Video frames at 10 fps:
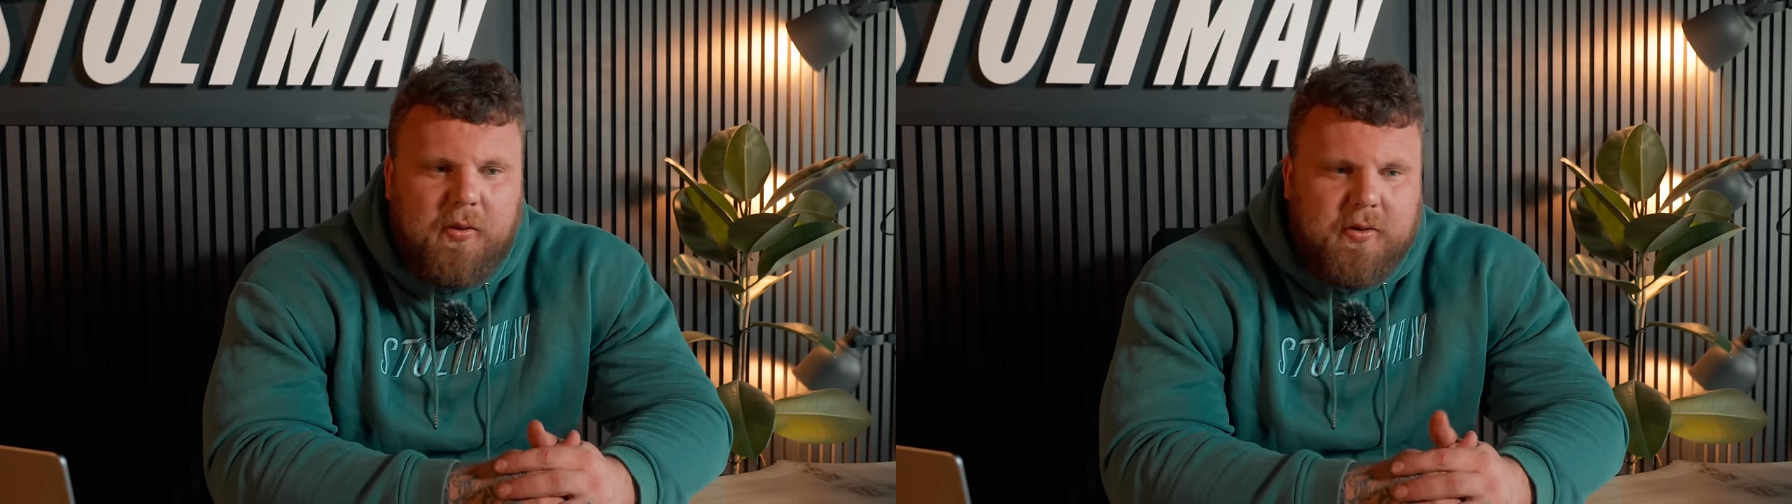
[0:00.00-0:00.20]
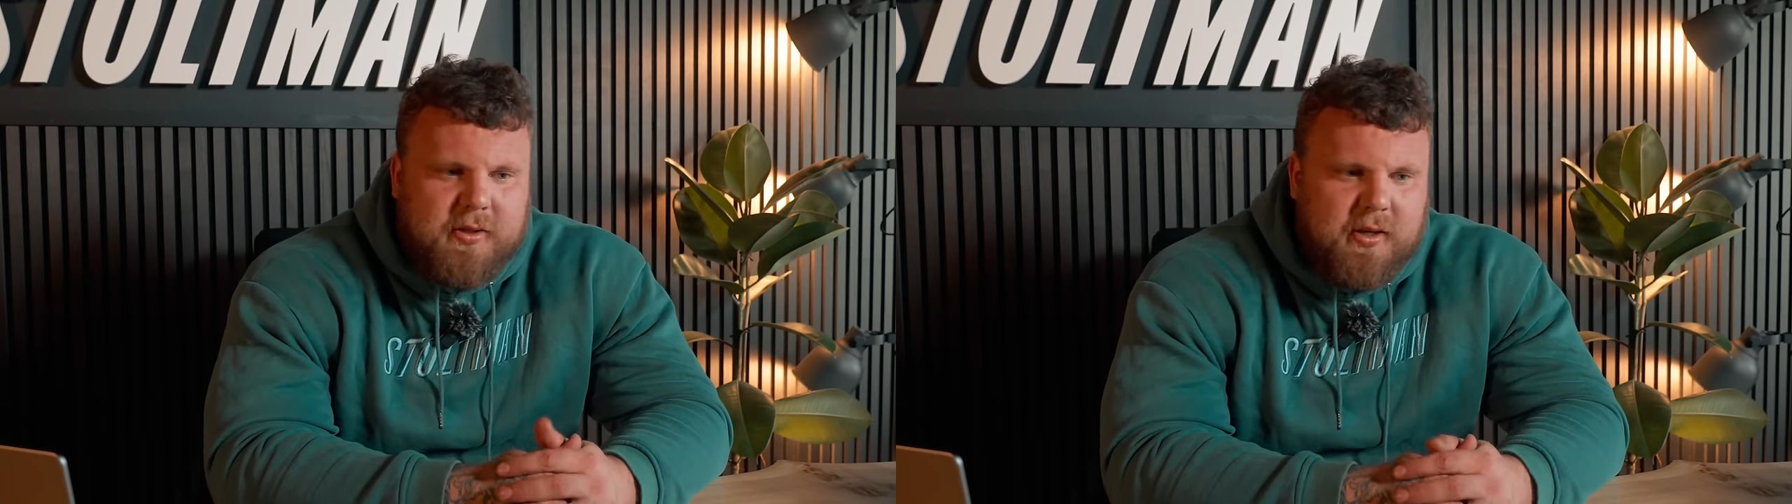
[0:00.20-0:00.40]

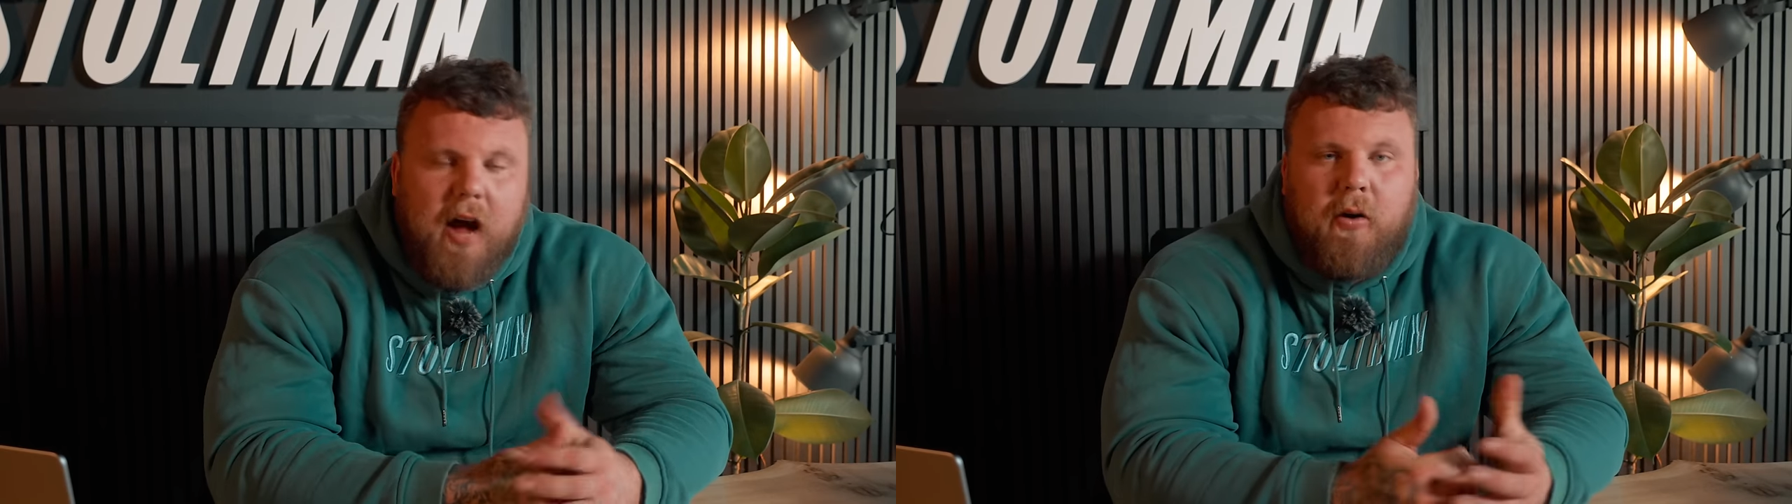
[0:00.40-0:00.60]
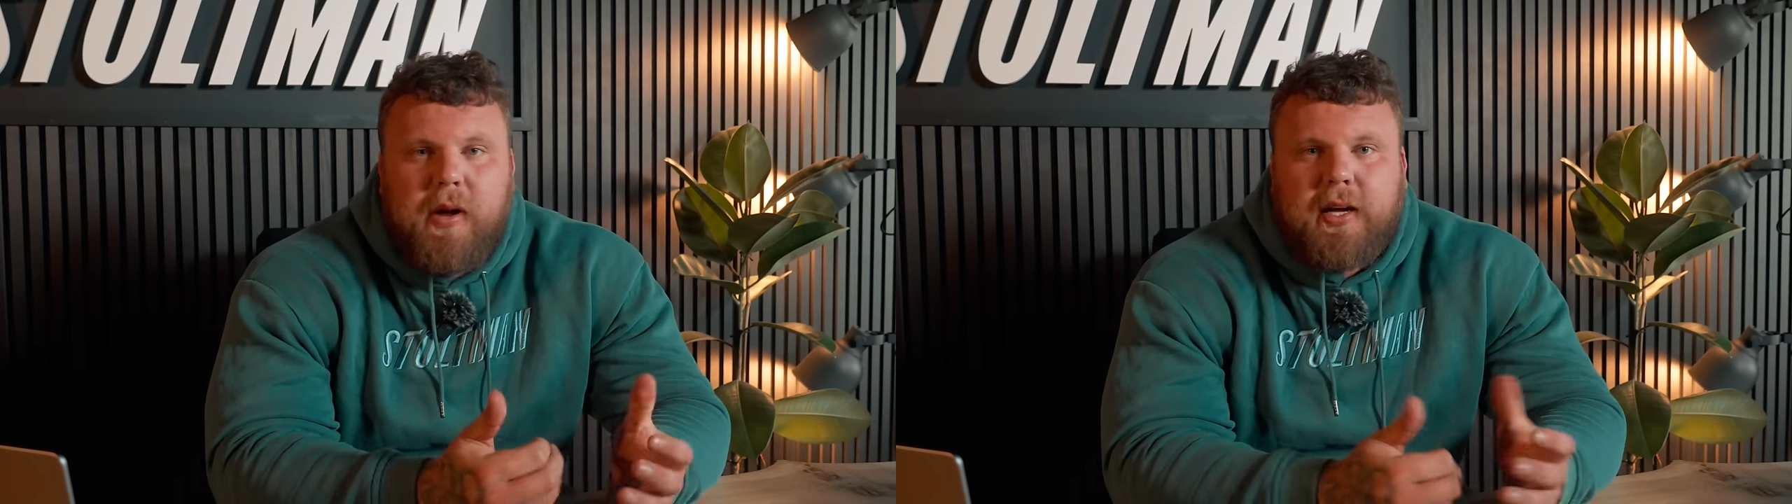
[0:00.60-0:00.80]
it was
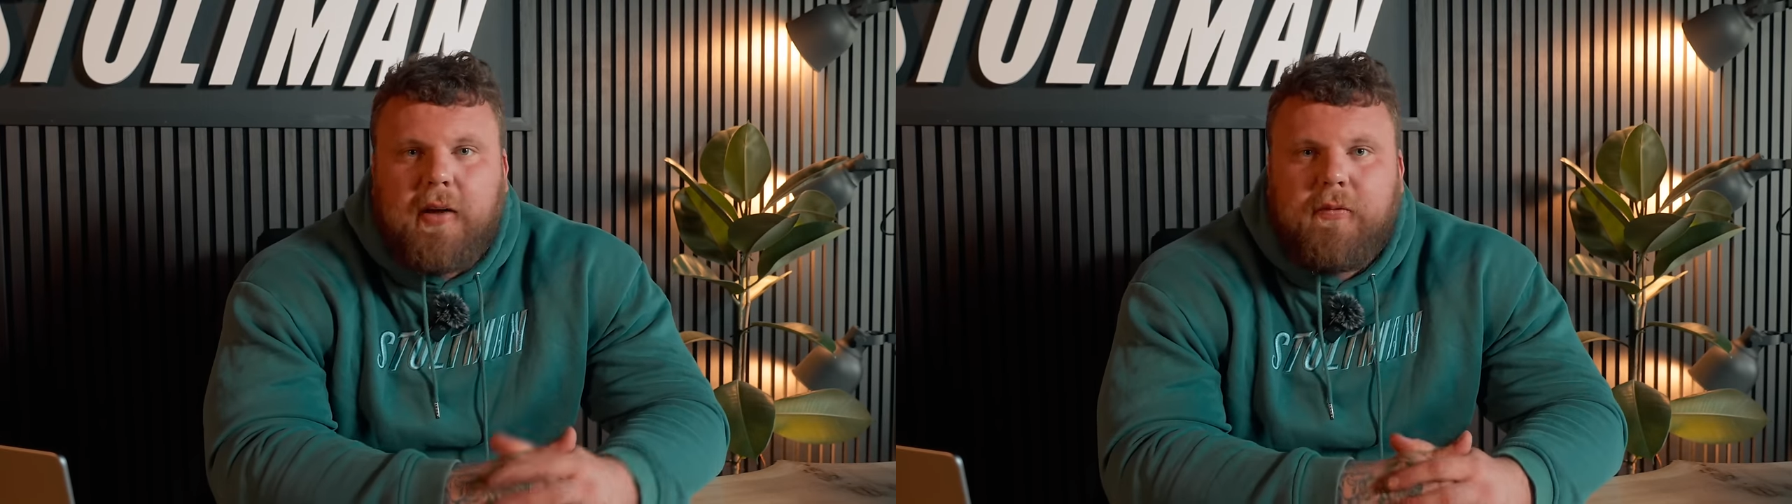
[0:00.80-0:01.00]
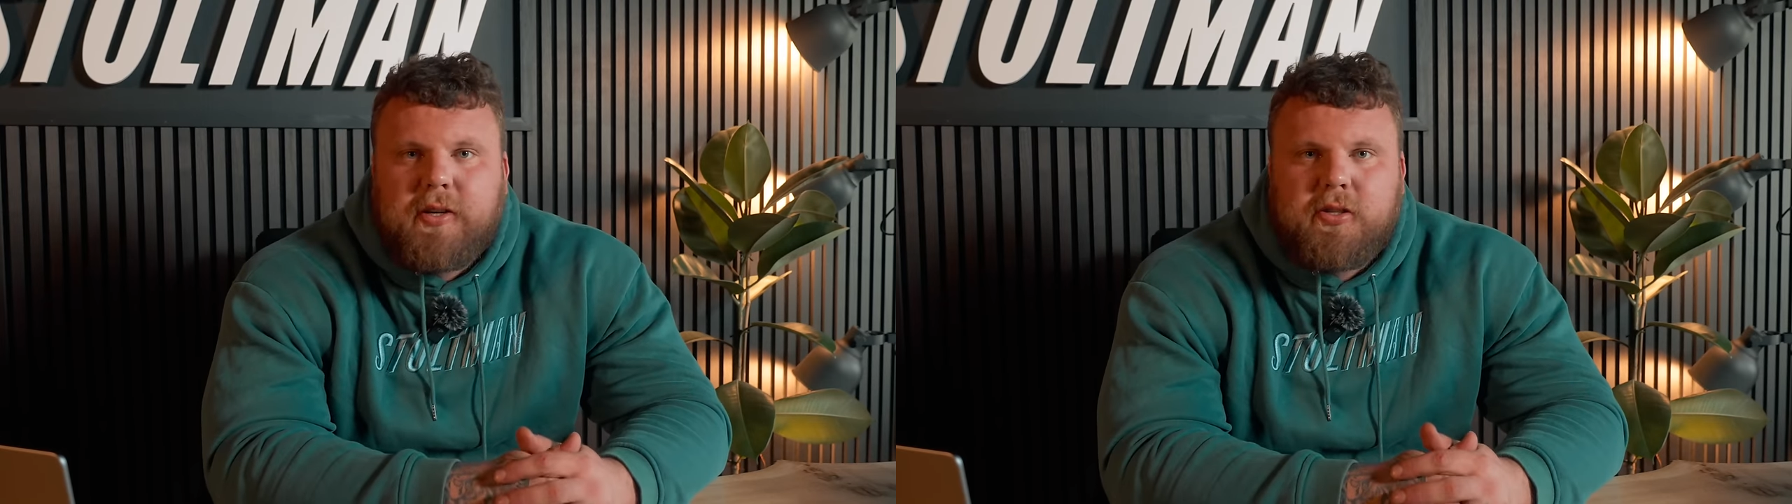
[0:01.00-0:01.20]
out of my
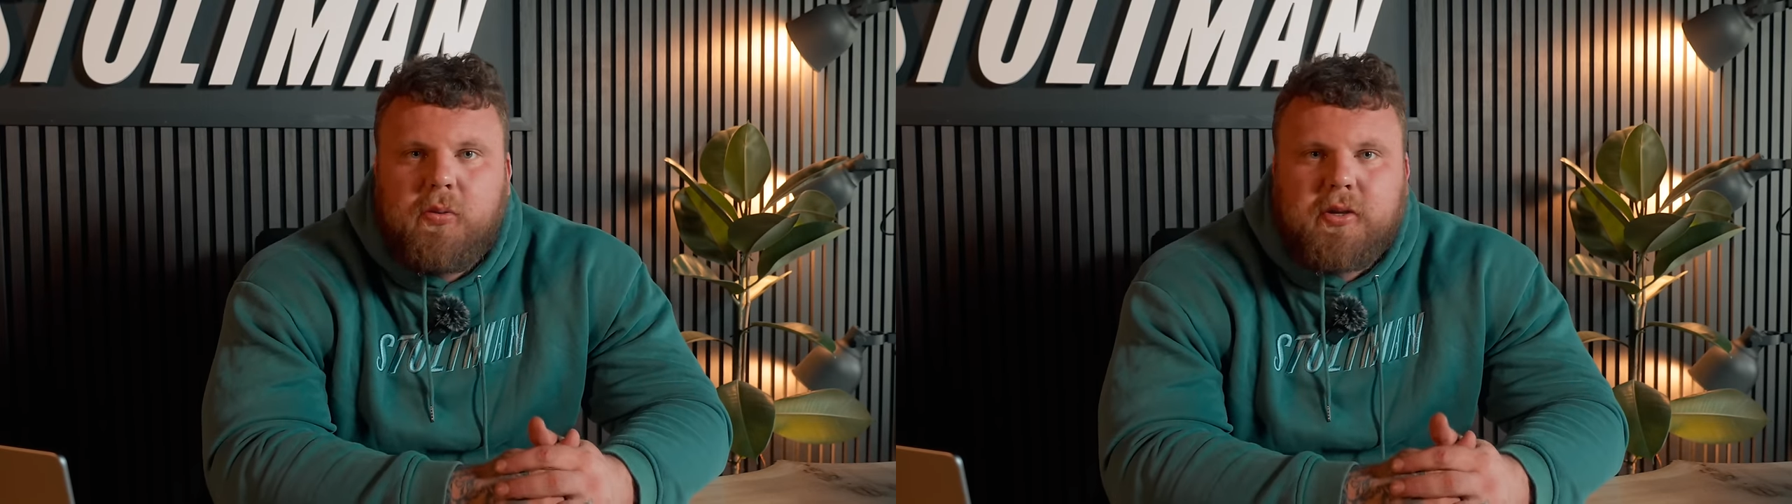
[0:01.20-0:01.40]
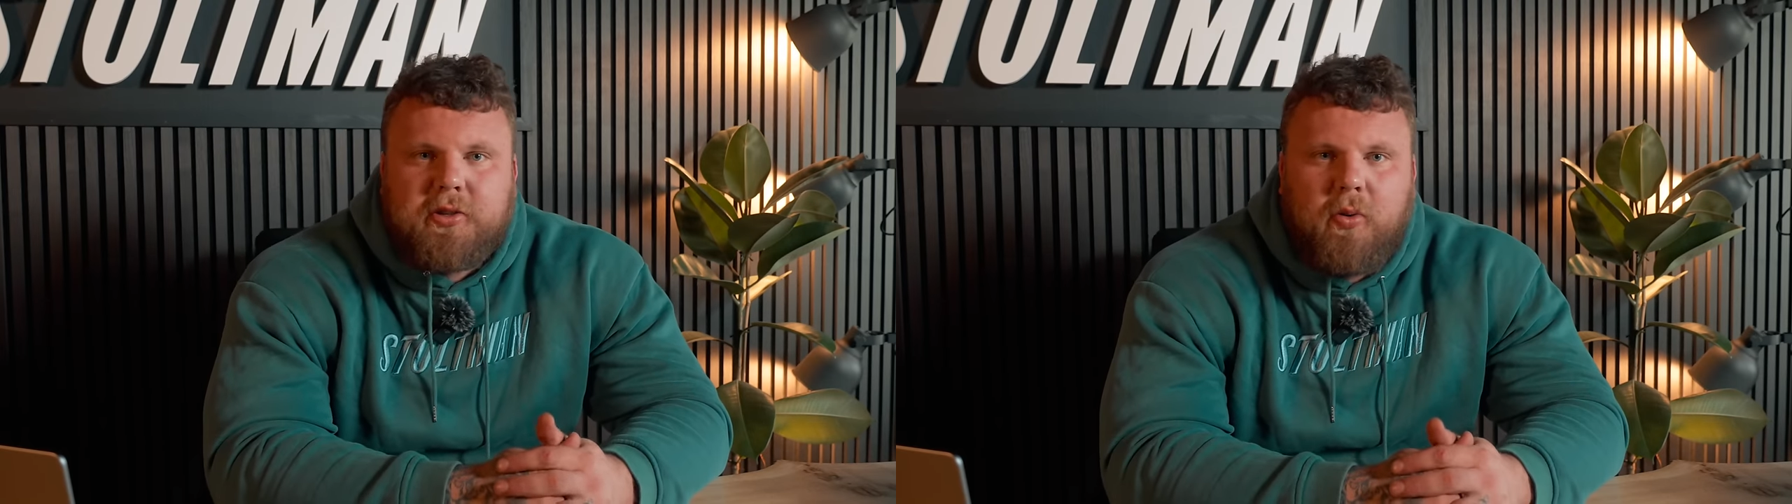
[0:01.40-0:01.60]
comfort
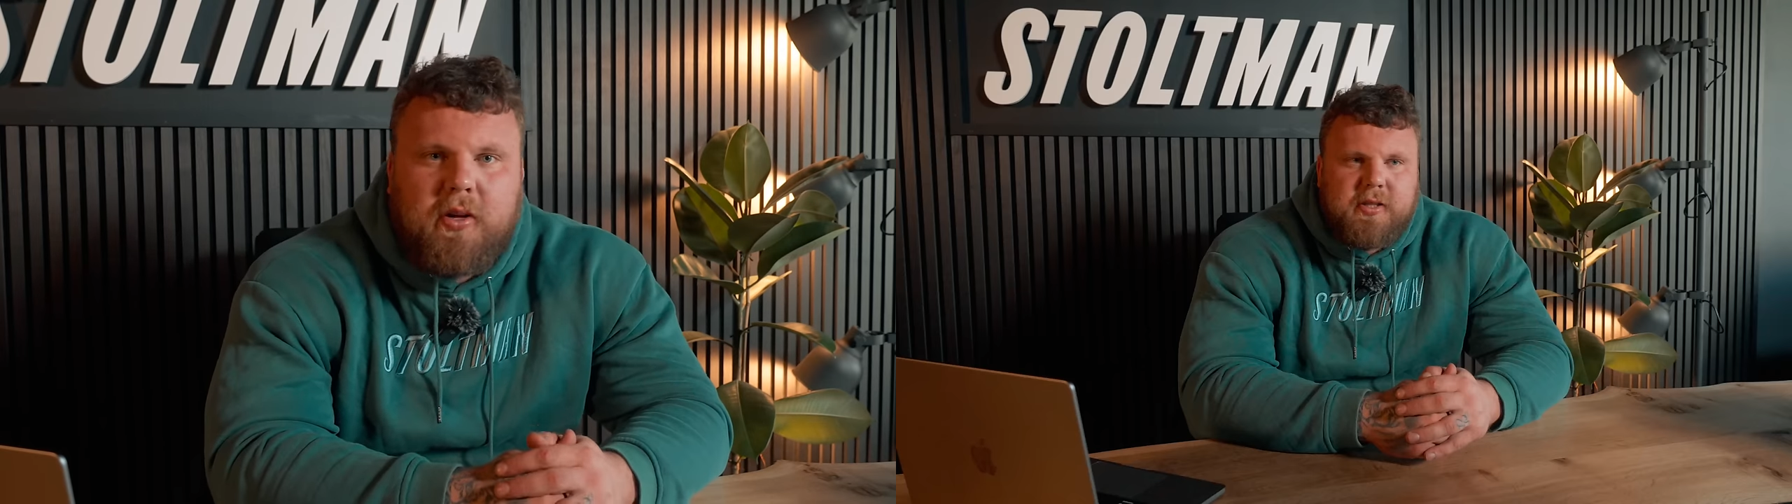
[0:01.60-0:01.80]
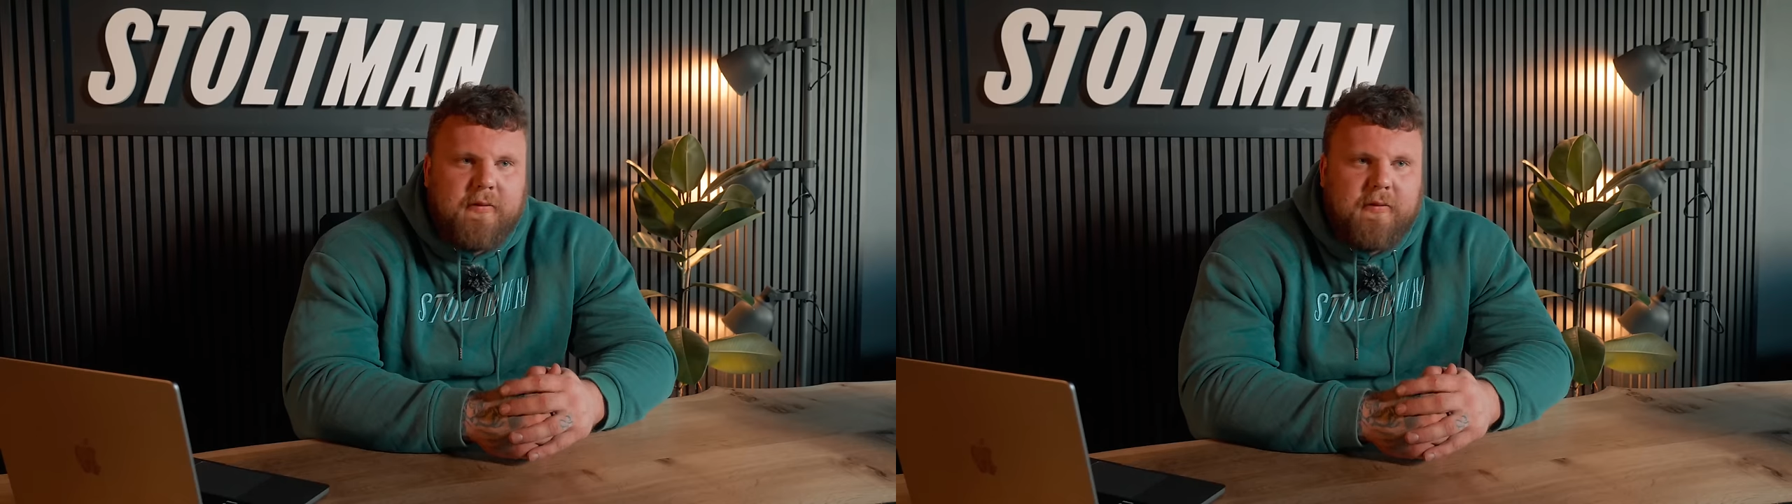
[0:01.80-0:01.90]
zone with squats.